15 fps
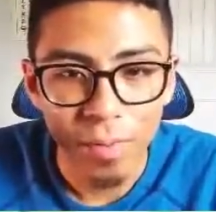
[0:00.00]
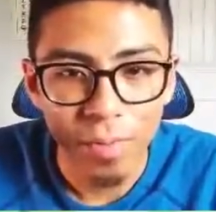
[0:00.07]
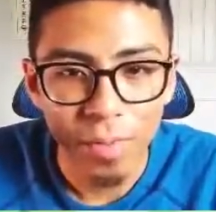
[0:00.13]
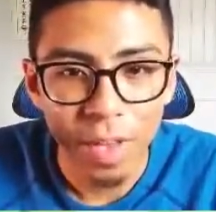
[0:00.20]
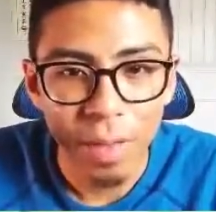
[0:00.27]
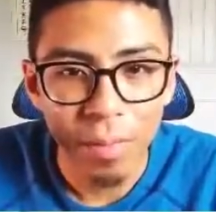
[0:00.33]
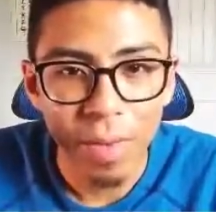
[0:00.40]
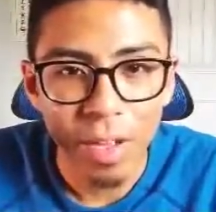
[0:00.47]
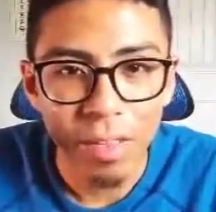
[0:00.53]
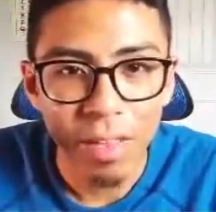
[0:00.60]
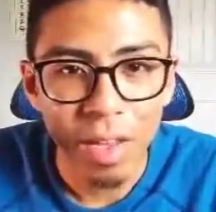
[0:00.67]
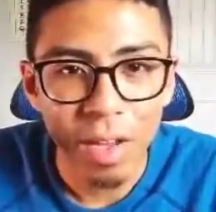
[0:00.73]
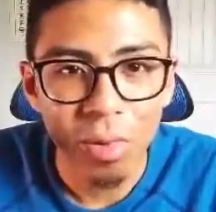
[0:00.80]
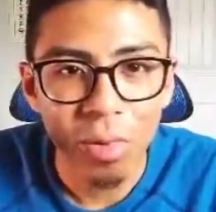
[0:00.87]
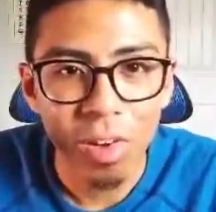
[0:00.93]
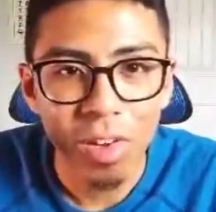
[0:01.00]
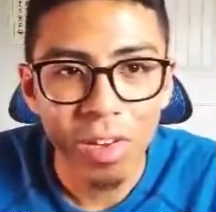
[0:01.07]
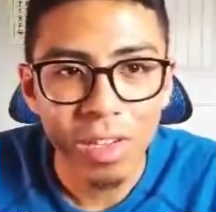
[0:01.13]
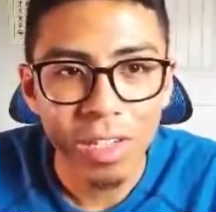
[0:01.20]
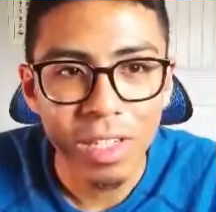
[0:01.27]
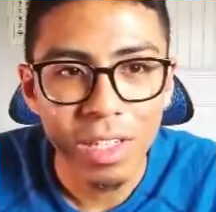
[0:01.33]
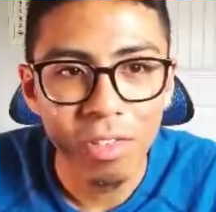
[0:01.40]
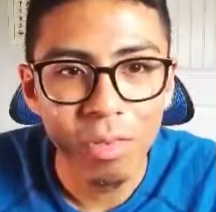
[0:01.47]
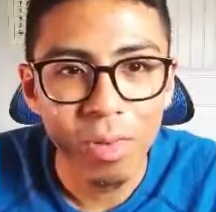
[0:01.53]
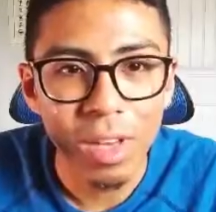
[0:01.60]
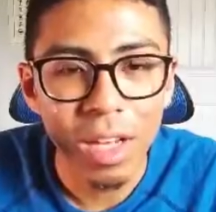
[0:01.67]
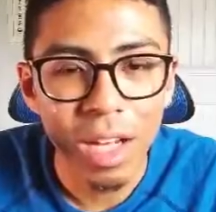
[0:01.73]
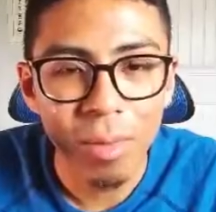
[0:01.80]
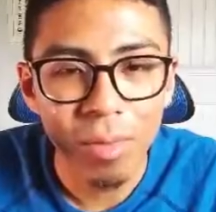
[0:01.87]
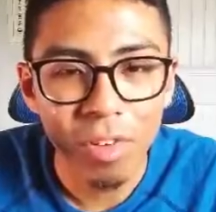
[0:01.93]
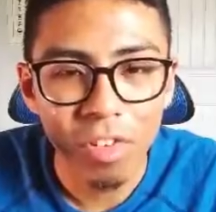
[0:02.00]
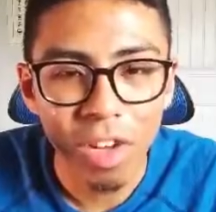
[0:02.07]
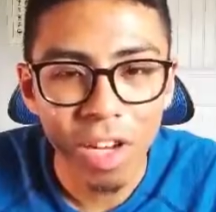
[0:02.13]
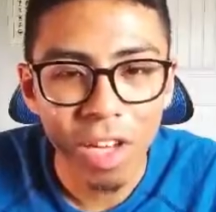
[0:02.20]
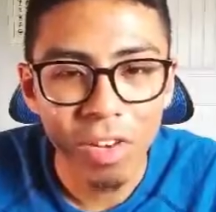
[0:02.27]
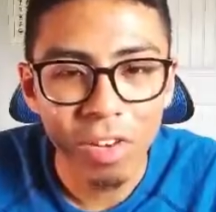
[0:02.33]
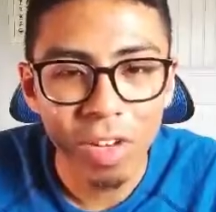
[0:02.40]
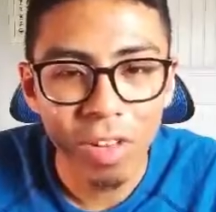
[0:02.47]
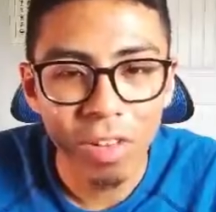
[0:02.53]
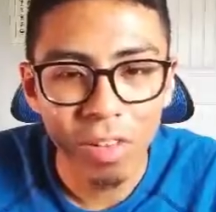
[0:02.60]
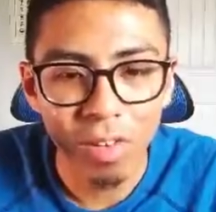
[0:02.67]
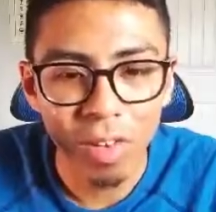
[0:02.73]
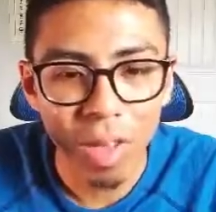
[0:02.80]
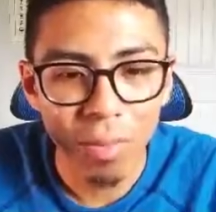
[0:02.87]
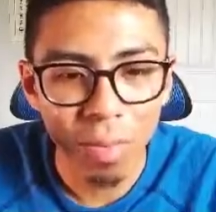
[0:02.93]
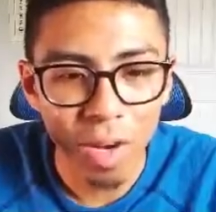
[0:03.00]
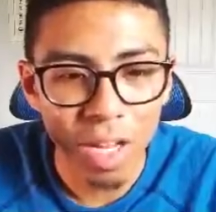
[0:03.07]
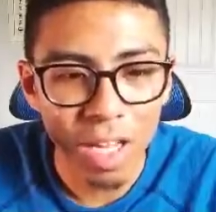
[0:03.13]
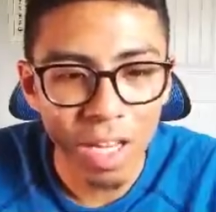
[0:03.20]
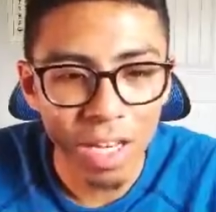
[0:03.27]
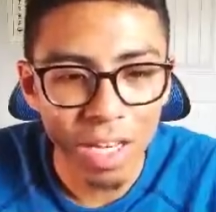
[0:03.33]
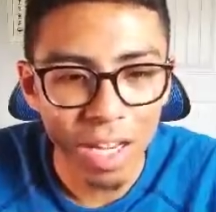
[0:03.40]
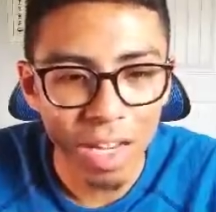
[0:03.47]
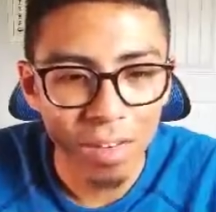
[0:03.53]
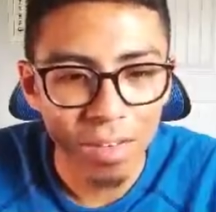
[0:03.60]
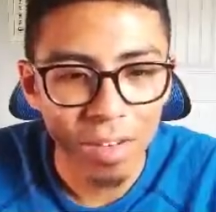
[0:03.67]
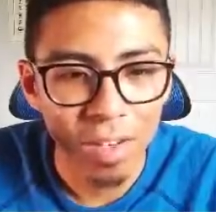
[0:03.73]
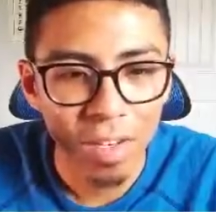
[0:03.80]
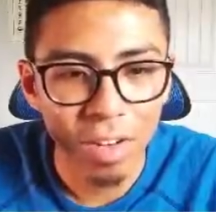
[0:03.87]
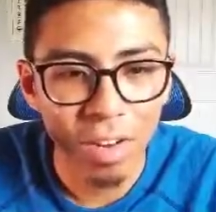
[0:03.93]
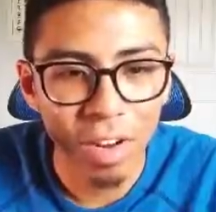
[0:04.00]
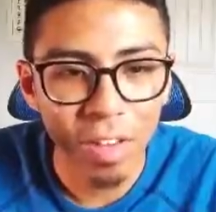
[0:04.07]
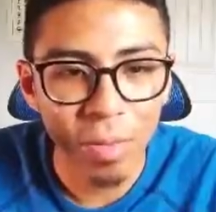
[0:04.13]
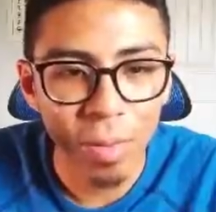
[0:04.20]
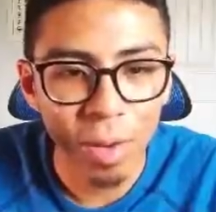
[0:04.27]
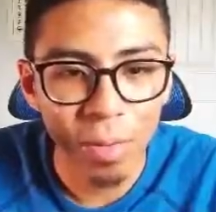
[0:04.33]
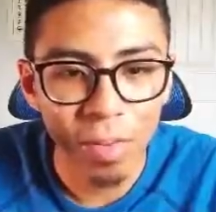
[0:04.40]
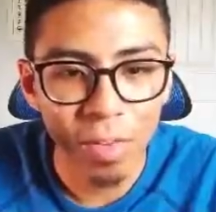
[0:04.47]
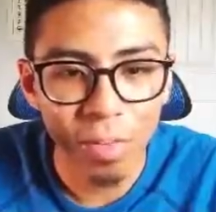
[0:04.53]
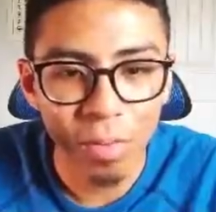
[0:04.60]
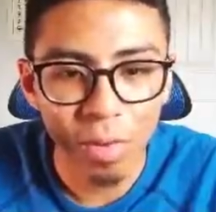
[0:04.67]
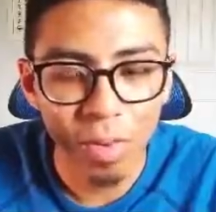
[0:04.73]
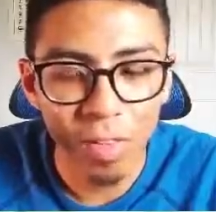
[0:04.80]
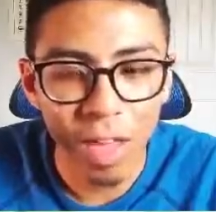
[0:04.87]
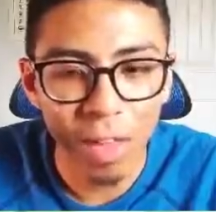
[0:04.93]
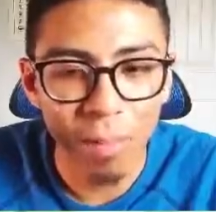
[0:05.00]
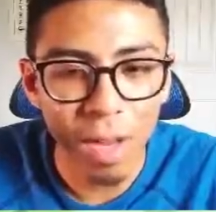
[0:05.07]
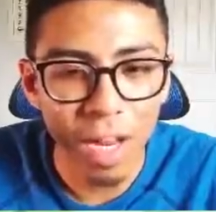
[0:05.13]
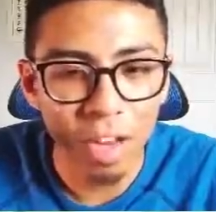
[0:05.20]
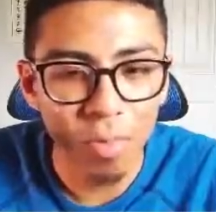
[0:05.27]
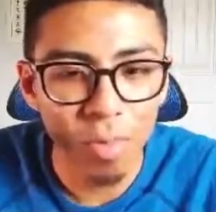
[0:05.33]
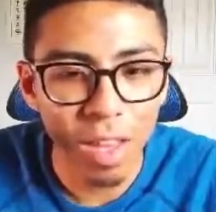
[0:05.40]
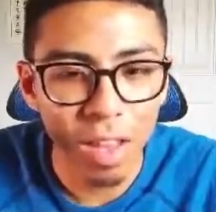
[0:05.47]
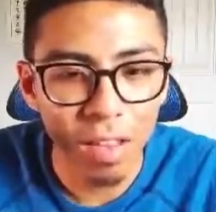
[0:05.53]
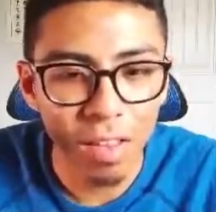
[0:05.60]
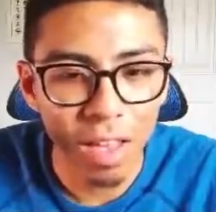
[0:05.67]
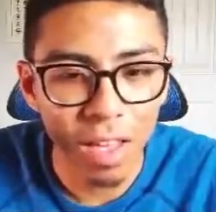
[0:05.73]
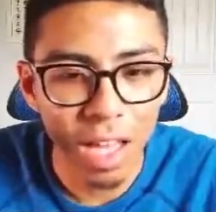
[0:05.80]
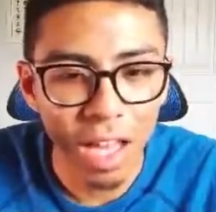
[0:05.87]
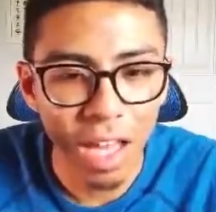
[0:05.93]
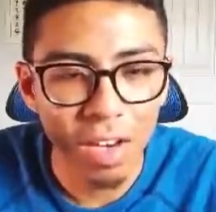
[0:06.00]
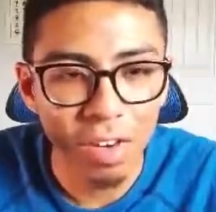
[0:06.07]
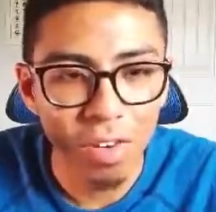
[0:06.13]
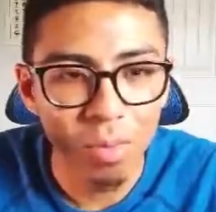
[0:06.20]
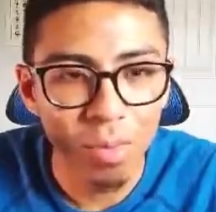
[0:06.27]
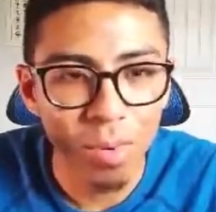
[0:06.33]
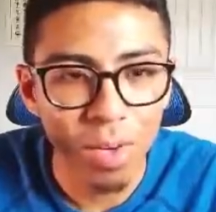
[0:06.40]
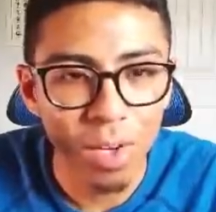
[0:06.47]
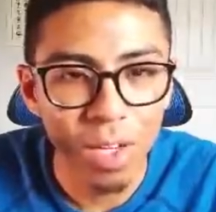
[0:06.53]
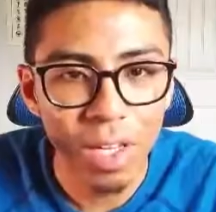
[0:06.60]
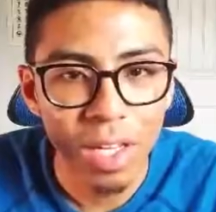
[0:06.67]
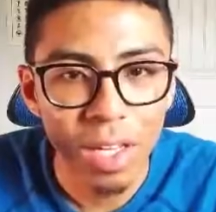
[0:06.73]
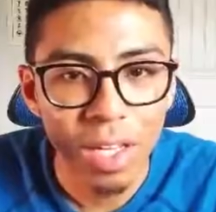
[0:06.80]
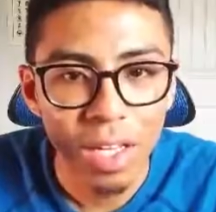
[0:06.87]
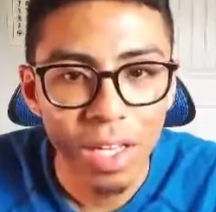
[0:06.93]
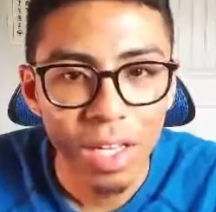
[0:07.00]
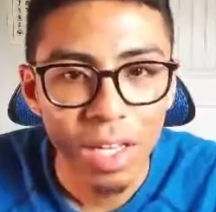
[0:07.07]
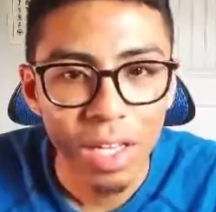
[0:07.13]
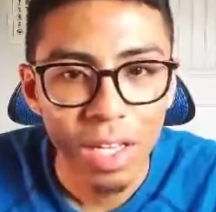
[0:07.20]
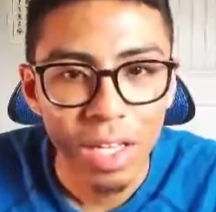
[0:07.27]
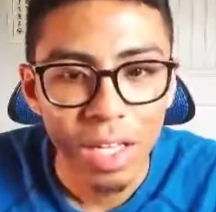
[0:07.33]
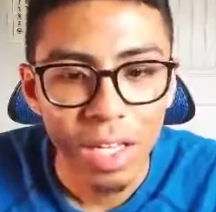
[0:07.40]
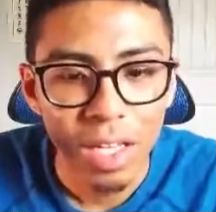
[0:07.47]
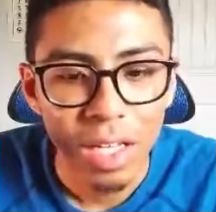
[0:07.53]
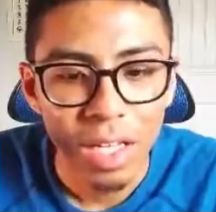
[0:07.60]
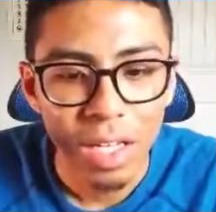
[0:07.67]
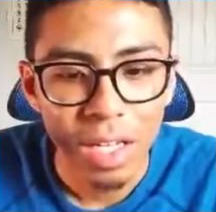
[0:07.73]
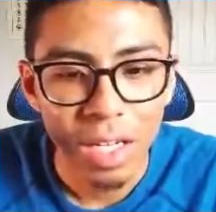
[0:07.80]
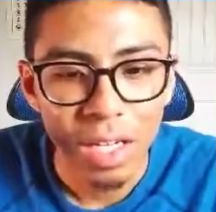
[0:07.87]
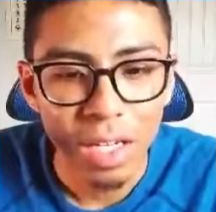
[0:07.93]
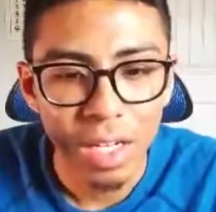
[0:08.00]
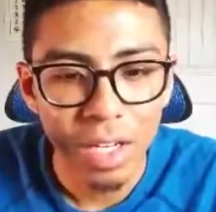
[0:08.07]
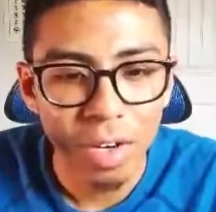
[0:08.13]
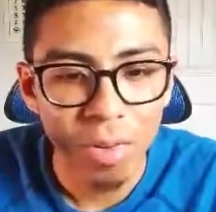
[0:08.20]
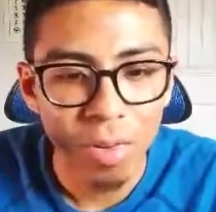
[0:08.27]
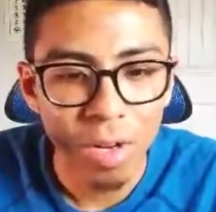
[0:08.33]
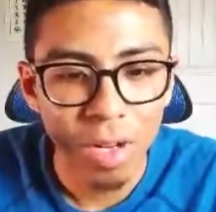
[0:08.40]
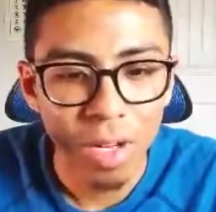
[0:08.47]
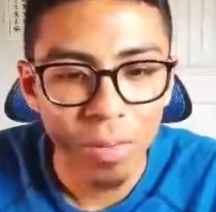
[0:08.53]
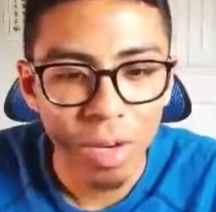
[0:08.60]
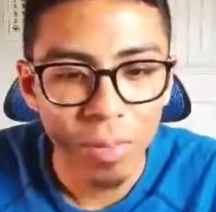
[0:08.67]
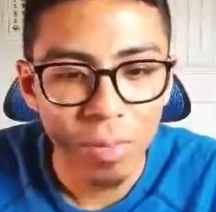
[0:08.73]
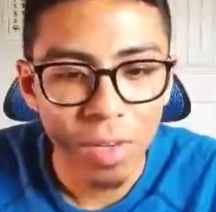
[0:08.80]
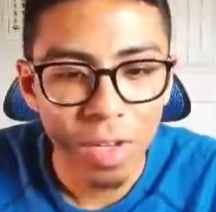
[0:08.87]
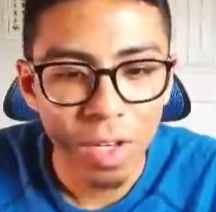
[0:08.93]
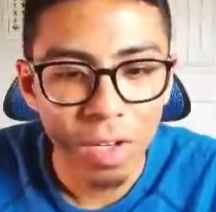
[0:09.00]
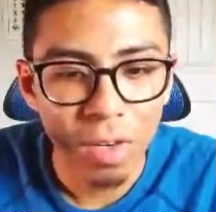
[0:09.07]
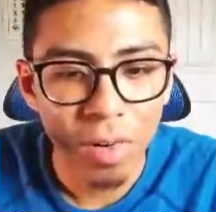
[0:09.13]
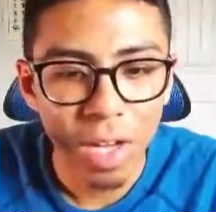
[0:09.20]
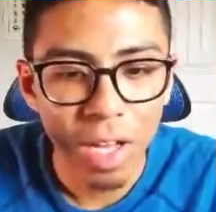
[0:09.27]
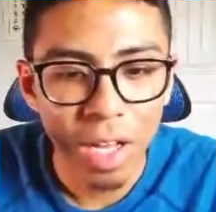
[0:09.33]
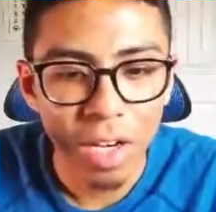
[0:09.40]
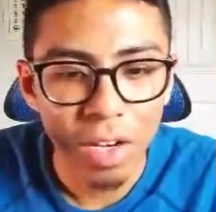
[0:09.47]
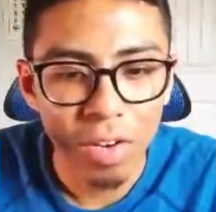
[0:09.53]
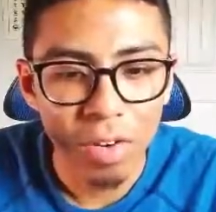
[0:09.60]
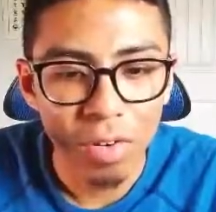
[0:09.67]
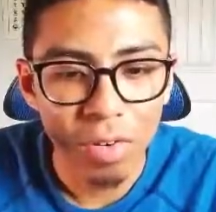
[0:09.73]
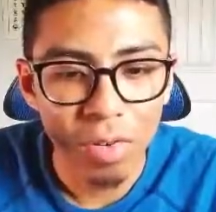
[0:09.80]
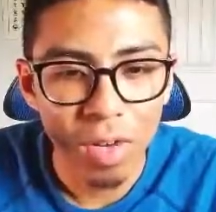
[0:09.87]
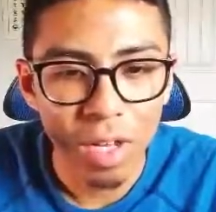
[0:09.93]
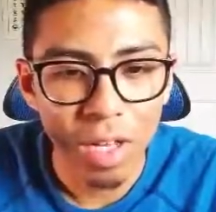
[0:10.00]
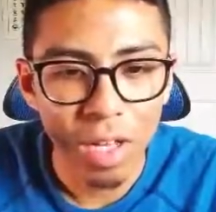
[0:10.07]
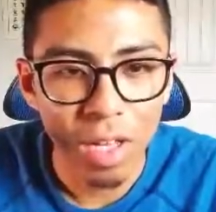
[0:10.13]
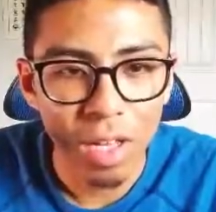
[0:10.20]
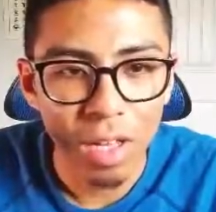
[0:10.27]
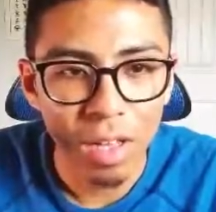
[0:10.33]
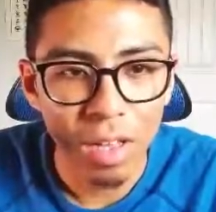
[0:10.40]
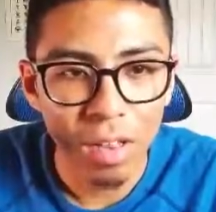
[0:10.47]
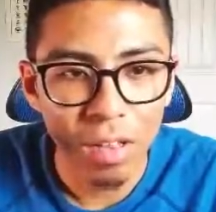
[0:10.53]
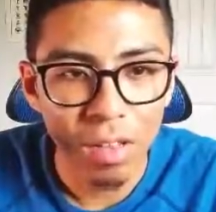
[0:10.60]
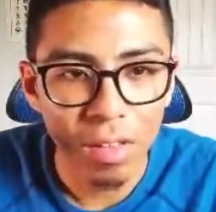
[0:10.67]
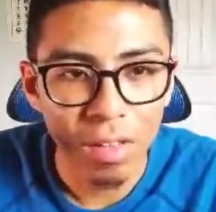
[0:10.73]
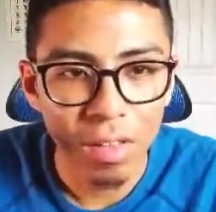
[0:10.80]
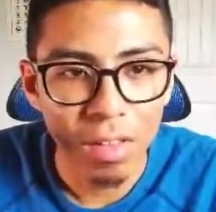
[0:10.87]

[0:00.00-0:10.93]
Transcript: That might take a while. There's really not much I can do until they break it down. There is probably some more time management things I can do, but you know what I'm gonna go ahead and do is...